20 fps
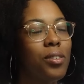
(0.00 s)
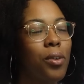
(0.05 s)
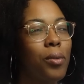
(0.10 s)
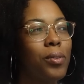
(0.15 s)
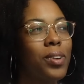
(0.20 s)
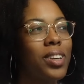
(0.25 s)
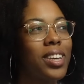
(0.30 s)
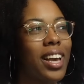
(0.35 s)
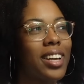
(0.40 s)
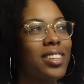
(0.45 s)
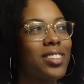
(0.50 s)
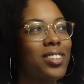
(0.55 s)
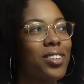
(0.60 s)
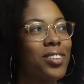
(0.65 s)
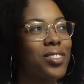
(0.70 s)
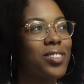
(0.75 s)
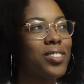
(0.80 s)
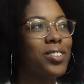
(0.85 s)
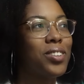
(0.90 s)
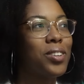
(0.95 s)
what would
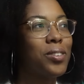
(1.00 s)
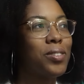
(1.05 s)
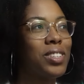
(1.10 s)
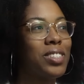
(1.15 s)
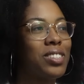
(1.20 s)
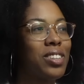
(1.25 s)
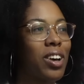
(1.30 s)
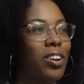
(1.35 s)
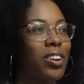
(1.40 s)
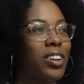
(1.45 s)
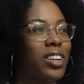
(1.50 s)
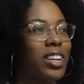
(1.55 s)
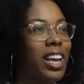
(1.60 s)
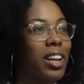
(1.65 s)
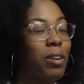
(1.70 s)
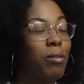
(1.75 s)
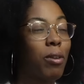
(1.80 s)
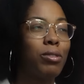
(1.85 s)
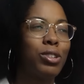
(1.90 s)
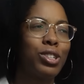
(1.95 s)
Geto do if he saw her
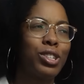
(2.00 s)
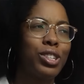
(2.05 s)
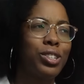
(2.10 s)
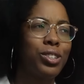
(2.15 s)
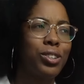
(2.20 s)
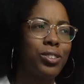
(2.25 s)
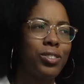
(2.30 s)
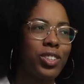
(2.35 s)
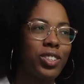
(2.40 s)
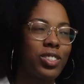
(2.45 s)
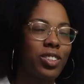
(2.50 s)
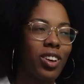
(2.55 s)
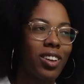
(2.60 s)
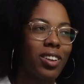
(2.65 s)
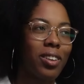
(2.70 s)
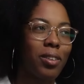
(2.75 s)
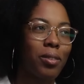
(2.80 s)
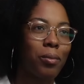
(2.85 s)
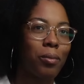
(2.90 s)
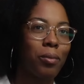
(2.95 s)
again? What would she do if she saw
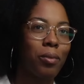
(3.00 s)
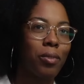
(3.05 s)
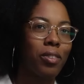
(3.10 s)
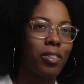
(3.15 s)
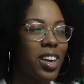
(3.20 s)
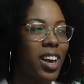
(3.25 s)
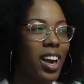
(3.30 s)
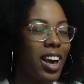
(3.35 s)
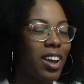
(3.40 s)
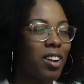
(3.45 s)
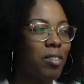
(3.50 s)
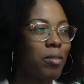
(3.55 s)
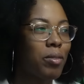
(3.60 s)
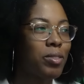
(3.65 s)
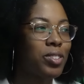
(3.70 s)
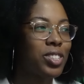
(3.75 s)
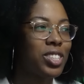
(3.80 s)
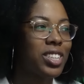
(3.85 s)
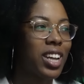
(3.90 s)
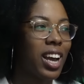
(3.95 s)
him? I don't
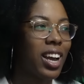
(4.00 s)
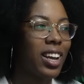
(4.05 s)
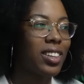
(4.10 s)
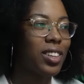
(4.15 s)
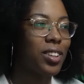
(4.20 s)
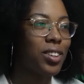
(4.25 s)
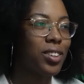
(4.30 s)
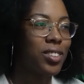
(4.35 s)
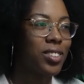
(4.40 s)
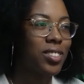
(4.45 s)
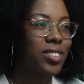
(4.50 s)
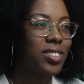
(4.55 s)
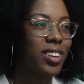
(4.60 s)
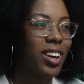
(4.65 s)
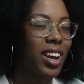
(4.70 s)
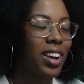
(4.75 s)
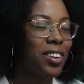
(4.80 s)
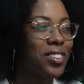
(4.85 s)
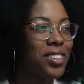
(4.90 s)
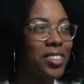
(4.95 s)
remember if she died though.
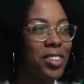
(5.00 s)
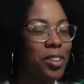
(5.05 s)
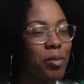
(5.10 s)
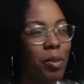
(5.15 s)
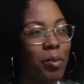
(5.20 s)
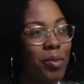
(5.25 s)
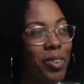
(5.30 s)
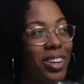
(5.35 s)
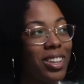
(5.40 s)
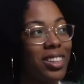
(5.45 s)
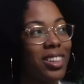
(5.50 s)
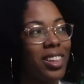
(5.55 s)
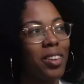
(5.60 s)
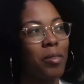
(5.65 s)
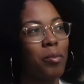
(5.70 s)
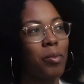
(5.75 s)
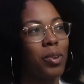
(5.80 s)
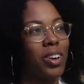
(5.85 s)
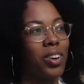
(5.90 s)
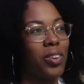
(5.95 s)
I really don't remember
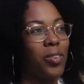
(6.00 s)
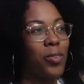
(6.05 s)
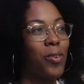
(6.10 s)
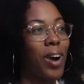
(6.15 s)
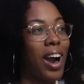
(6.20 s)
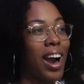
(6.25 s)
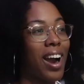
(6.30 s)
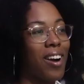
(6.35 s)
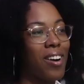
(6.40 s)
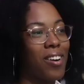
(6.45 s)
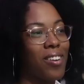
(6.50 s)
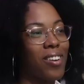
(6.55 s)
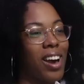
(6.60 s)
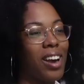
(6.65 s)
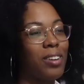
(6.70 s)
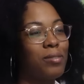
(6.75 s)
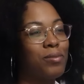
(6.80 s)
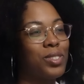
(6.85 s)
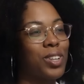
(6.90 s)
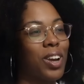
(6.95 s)
anything, but wow,
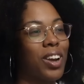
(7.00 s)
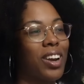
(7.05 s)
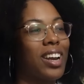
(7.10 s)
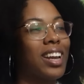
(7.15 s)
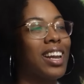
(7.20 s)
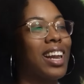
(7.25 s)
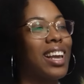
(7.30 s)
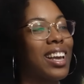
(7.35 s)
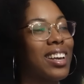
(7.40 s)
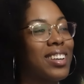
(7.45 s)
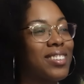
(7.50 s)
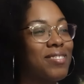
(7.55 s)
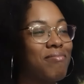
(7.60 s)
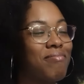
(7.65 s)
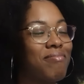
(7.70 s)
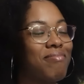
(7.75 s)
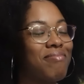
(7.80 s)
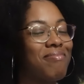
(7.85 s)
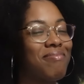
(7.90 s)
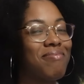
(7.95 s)
I'm sorry. Like
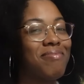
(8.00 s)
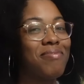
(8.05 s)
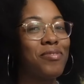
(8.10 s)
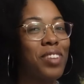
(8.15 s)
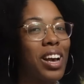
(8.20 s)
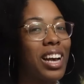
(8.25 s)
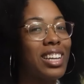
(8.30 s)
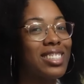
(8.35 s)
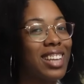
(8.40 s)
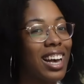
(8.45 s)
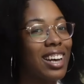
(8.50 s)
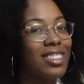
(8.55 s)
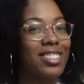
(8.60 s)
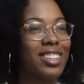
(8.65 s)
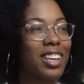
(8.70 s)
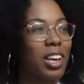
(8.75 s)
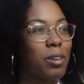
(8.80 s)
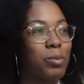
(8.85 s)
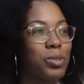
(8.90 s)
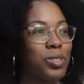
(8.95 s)

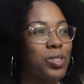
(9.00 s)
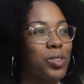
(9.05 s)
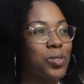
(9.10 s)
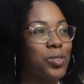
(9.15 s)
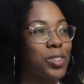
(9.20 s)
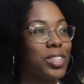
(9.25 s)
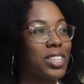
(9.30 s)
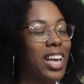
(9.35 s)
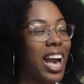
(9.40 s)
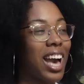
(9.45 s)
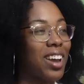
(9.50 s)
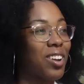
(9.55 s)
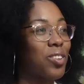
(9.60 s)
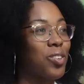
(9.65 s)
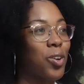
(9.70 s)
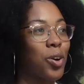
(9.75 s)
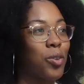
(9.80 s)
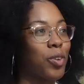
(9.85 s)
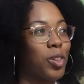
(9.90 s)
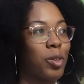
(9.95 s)
fantastic episode really. I
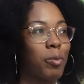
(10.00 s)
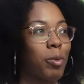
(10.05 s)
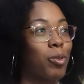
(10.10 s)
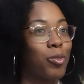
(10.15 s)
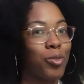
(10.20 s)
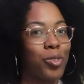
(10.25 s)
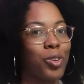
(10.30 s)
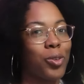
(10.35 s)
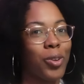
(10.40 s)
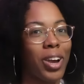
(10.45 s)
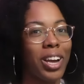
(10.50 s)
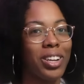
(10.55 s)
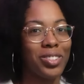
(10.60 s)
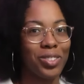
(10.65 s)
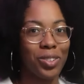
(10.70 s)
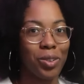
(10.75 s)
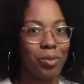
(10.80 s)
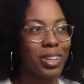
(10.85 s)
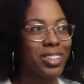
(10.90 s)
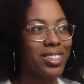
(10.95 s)
don't know if other people feel the way I
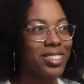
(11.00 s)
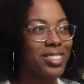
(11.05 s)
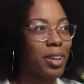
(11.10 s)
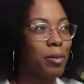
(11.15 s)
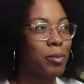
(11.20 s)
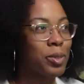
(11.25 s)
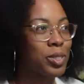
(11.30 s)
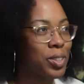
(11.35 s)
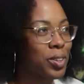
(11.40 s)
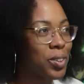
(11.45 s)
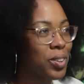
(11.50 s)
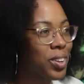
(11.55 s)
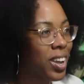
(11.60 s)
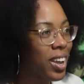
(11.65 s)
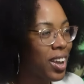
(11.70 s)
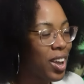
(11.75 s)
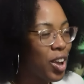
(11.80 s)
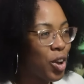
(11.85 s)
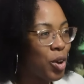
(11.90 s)
do about this episode,